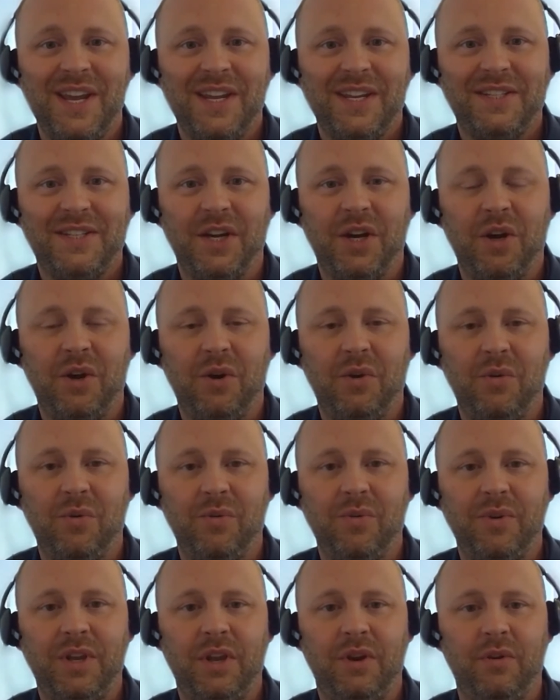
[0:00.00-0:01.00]
So, yep.
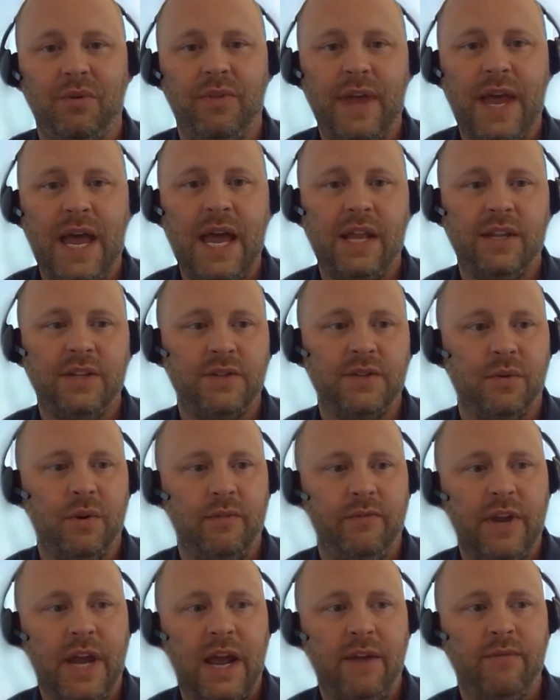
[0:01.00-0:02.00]
you know, that sort
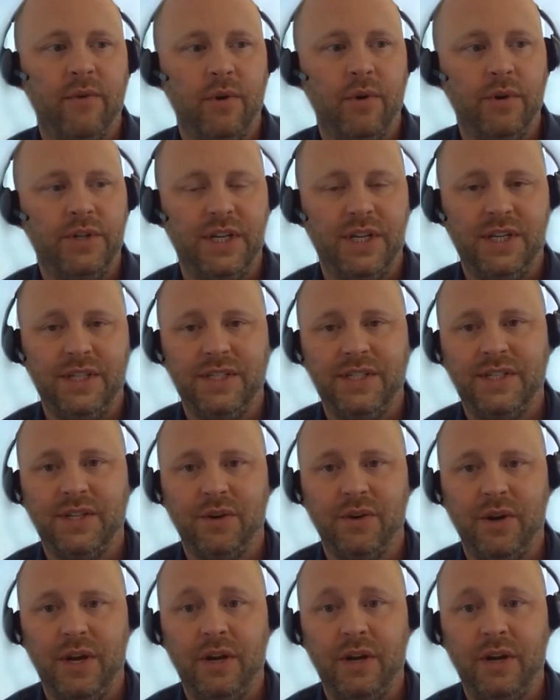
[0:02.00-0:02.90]
of divergence or